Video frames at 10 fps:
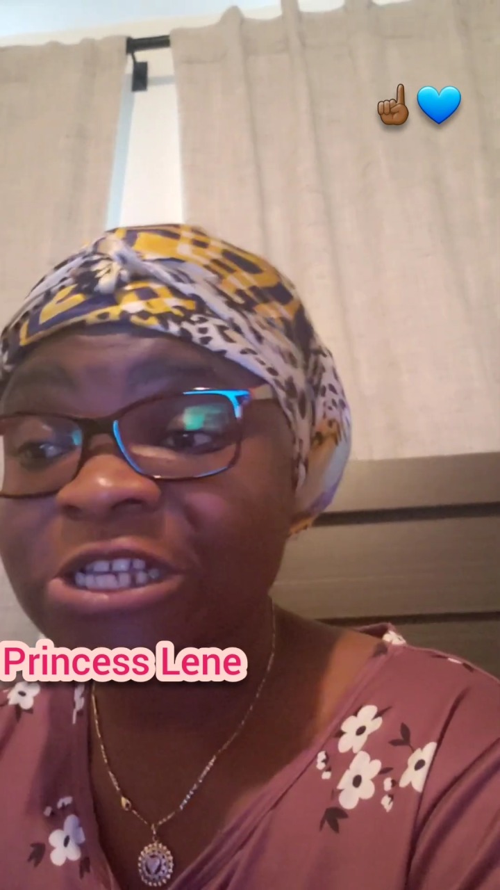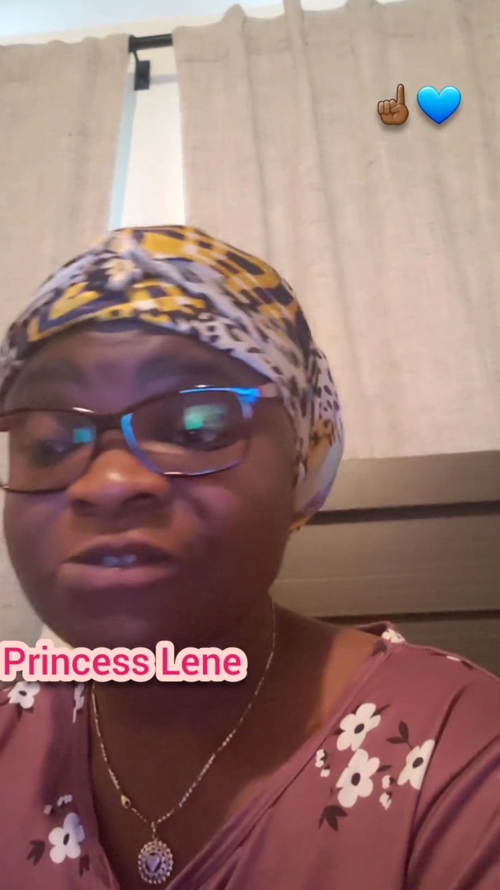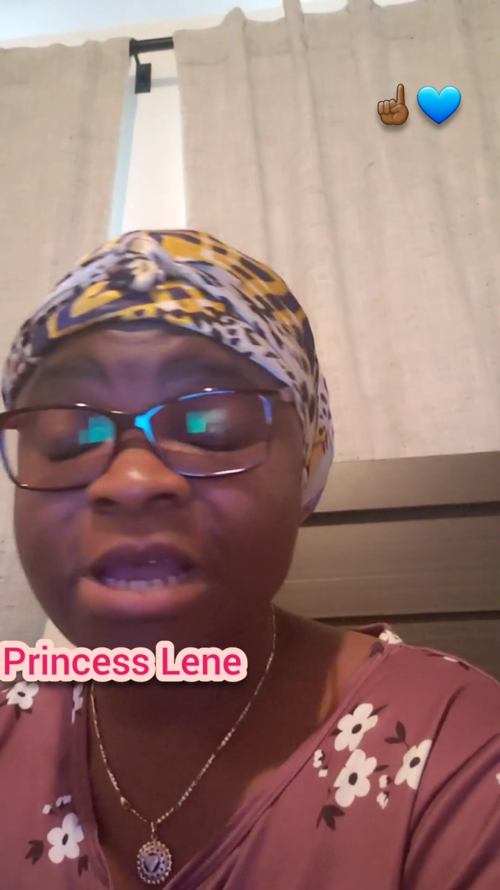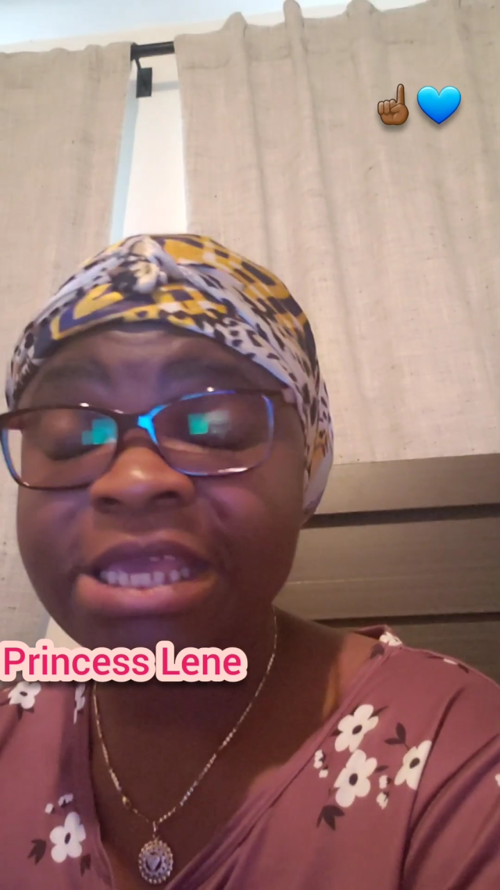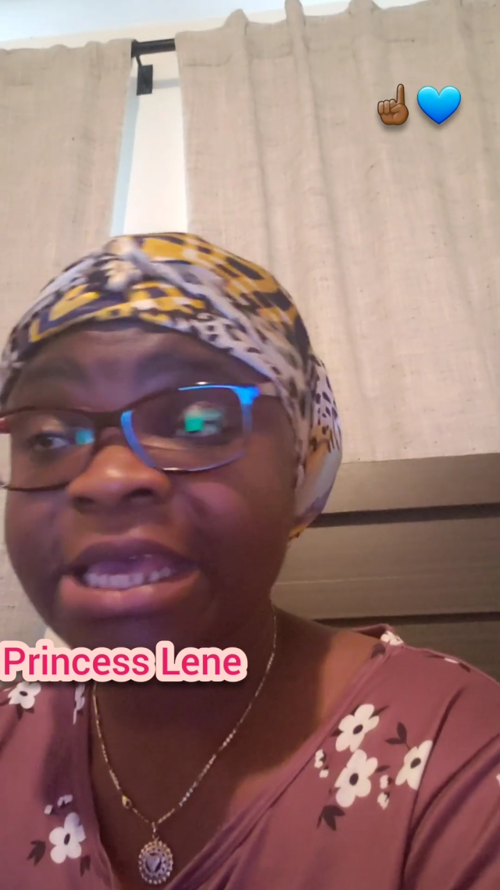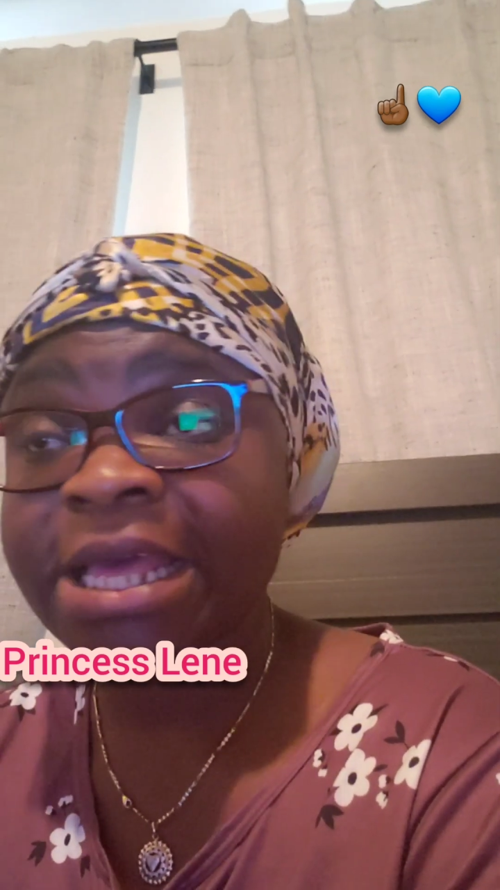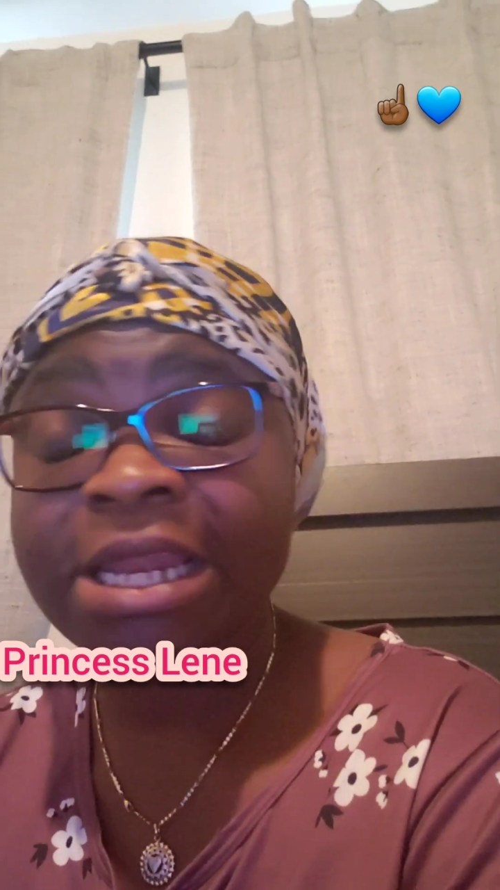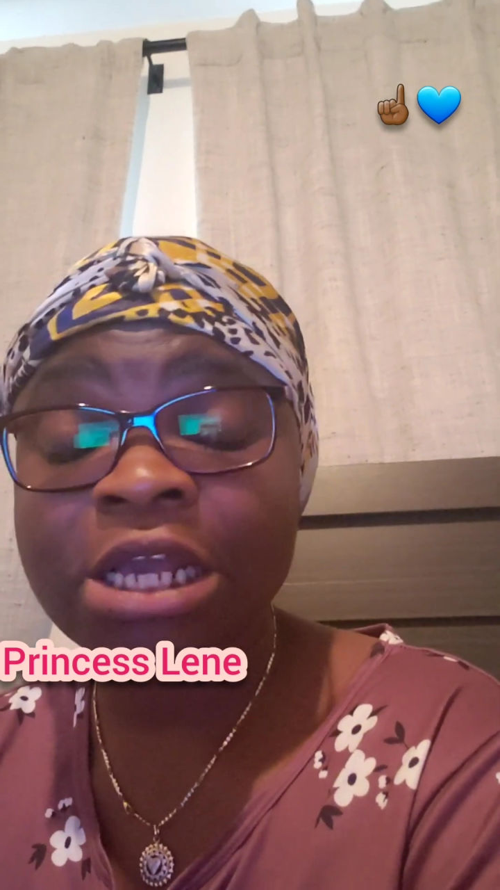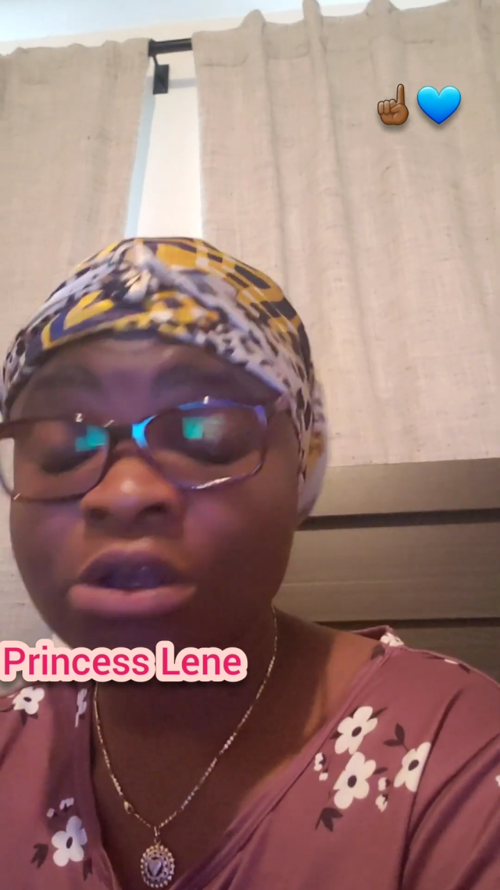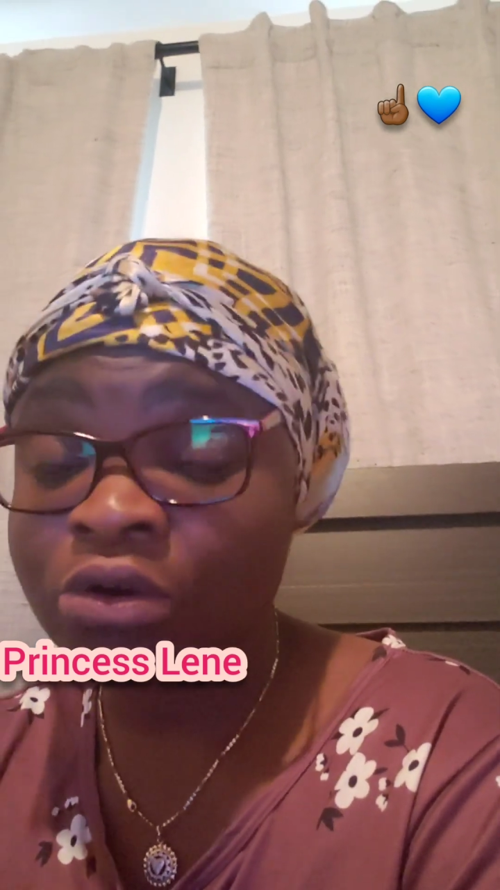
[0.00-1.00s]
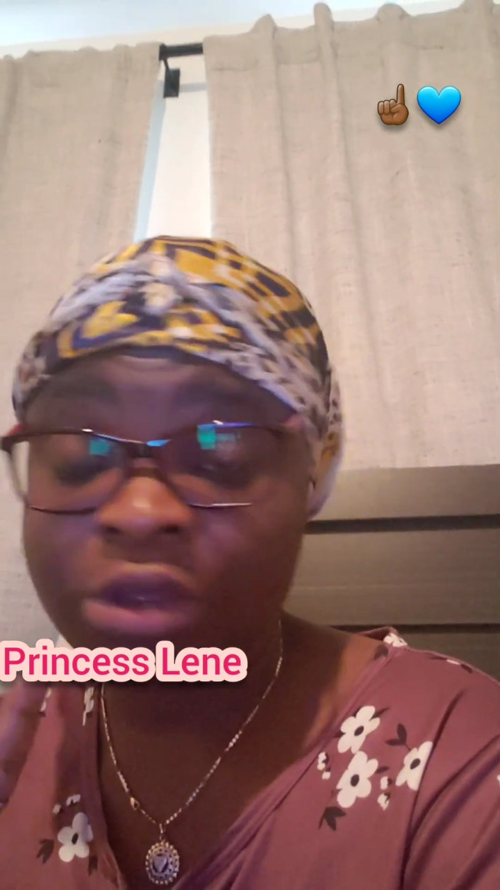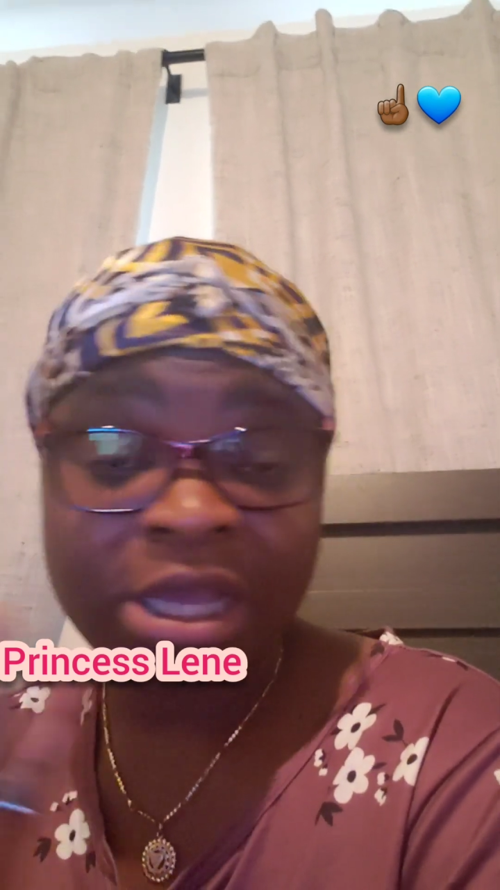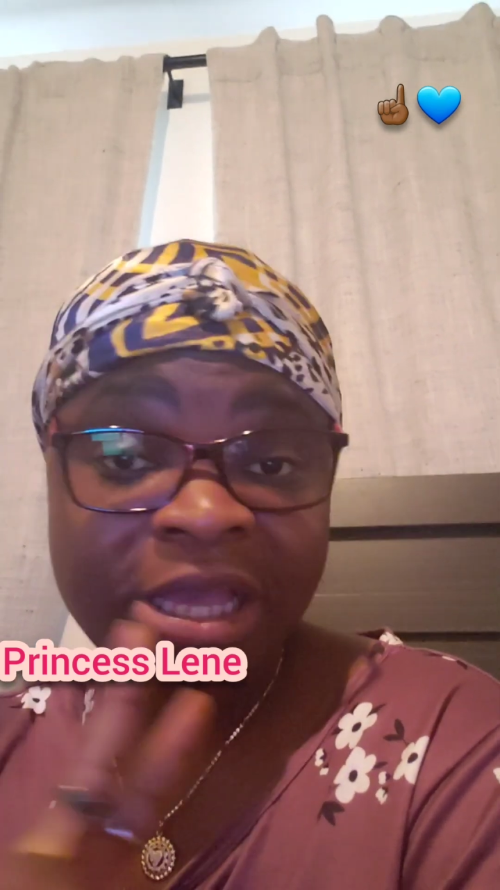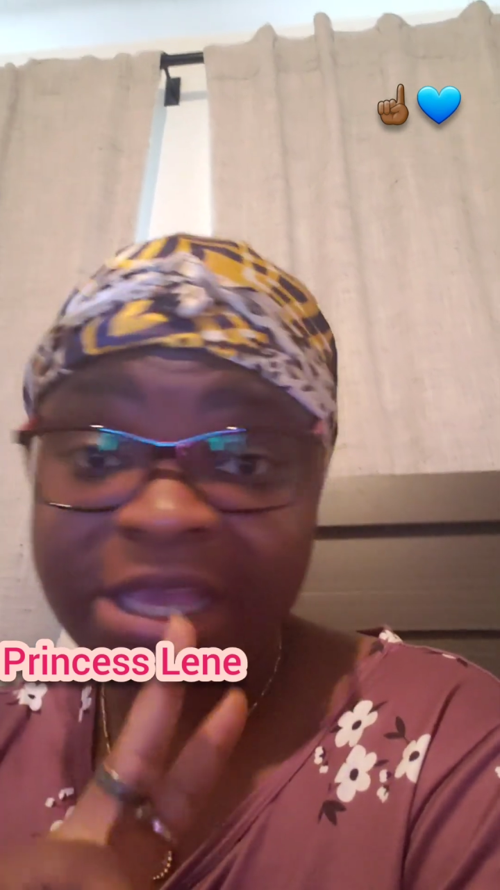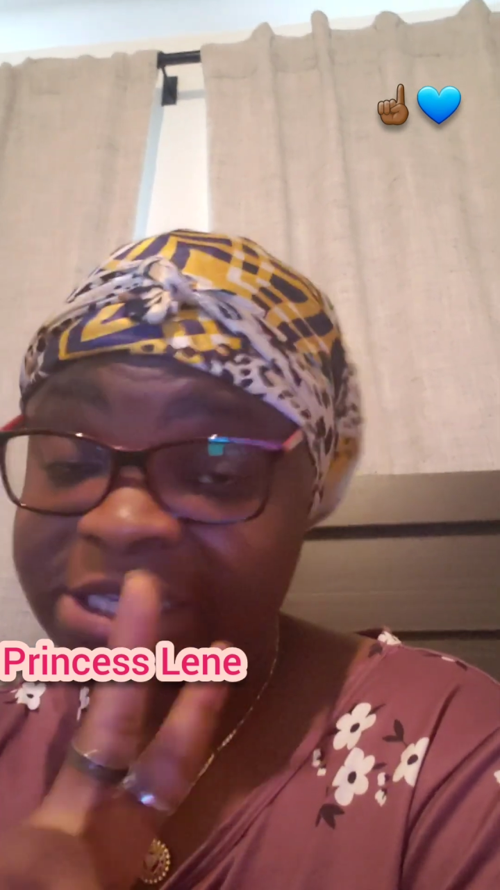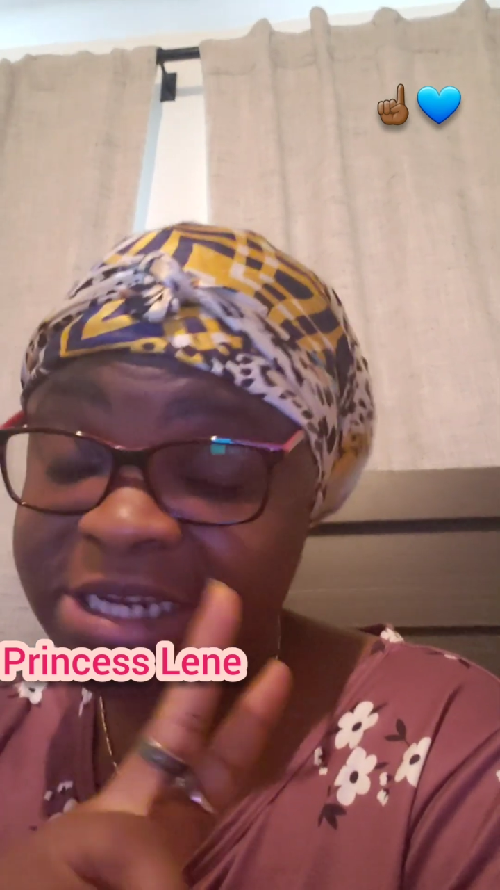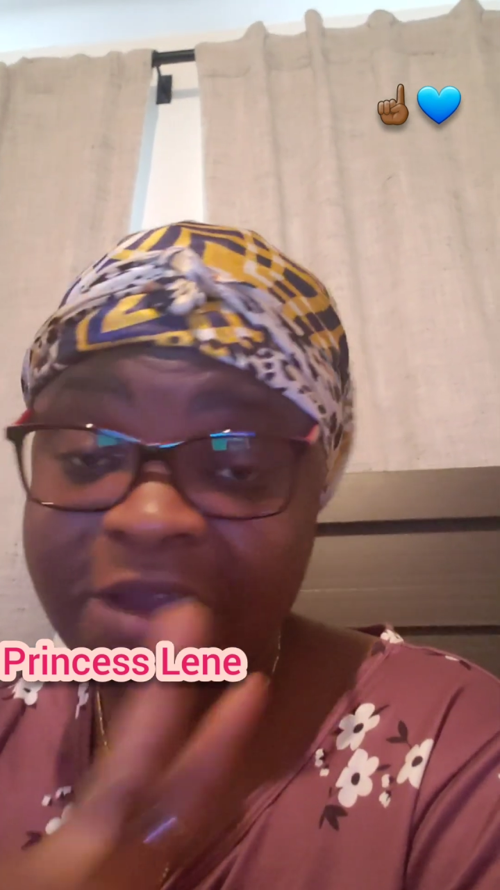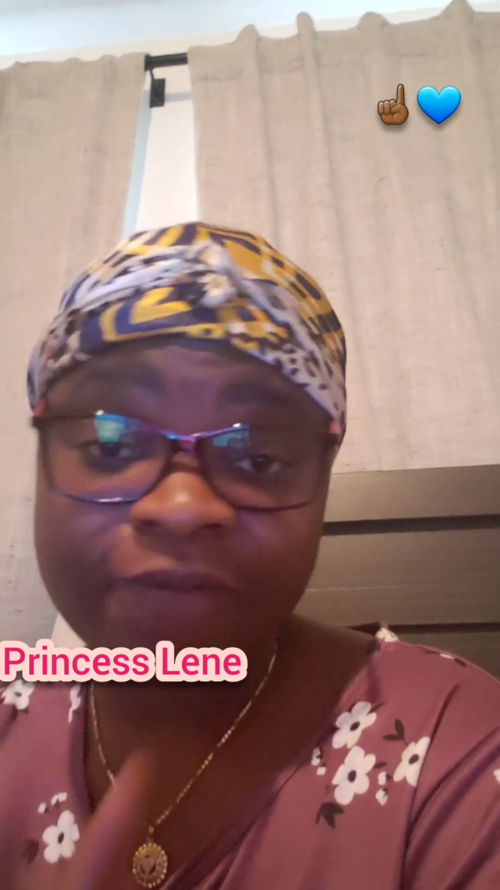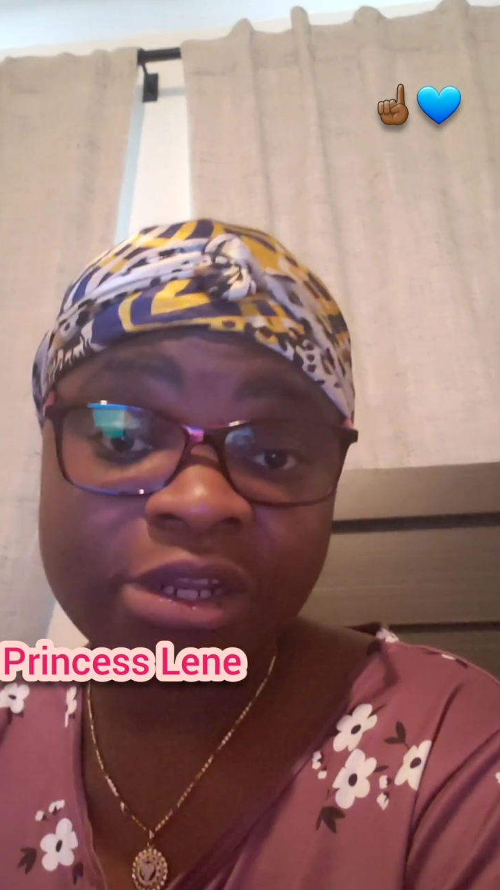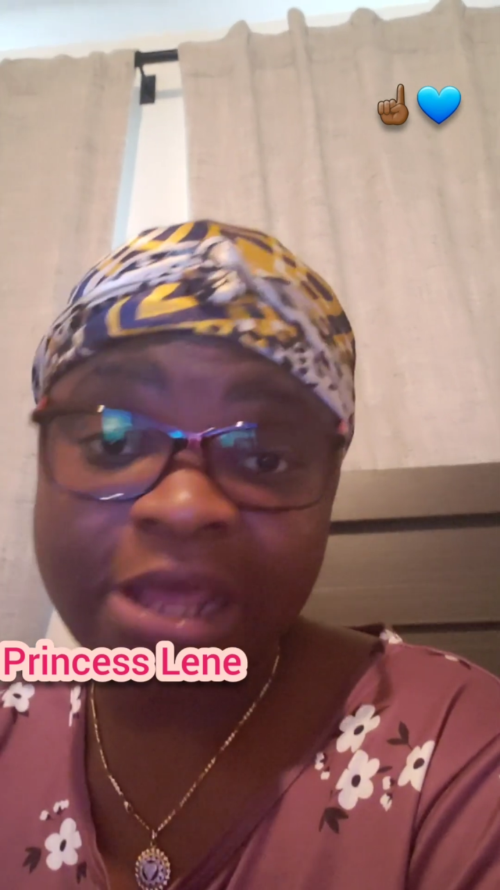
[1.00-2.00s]
That's why he can't let go. It's
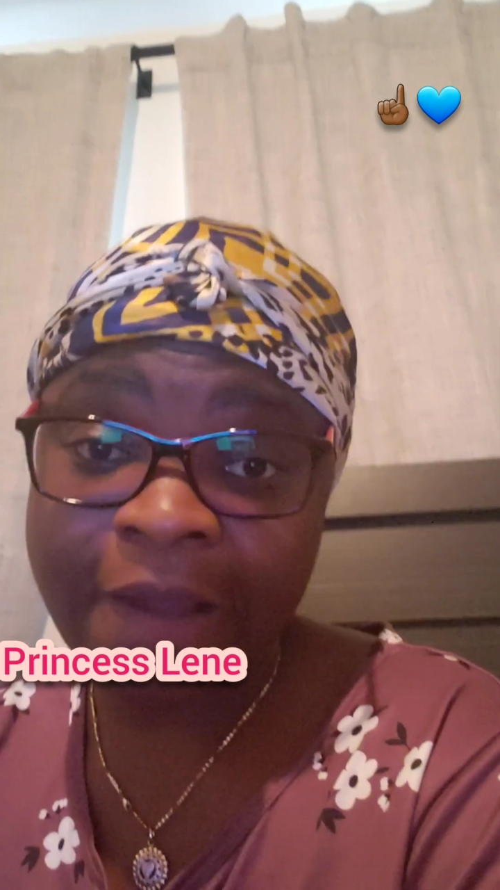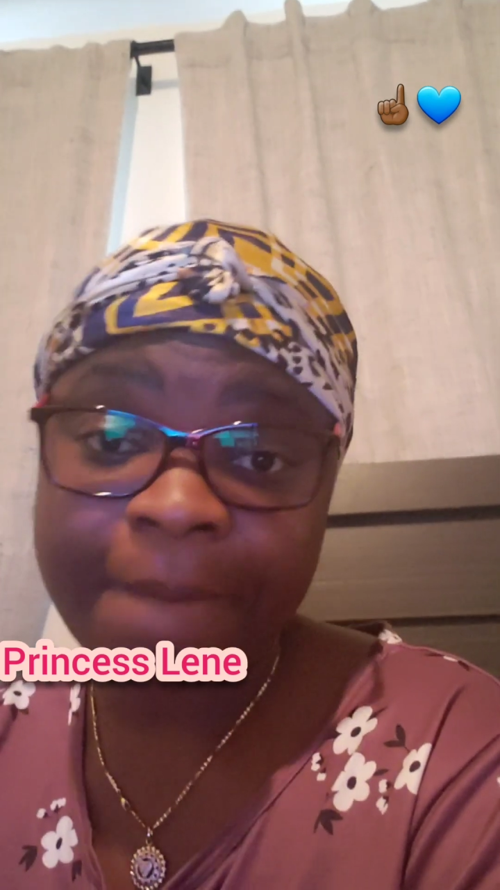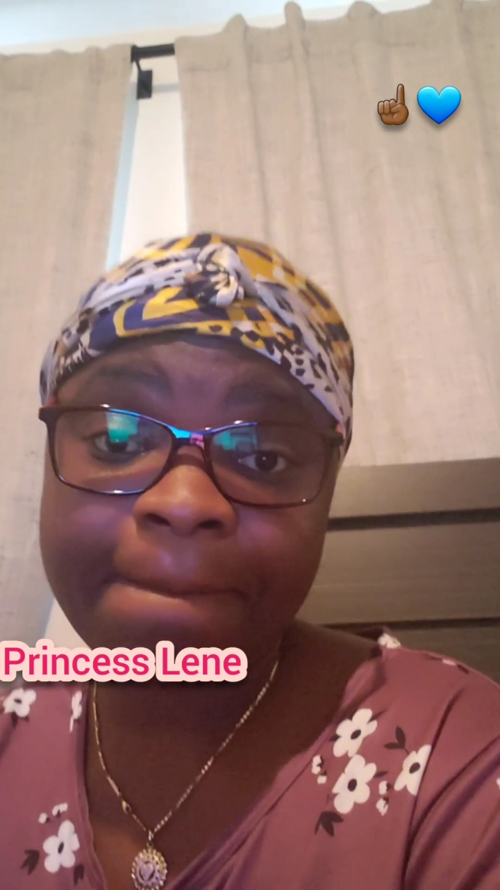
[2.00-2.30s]
never that.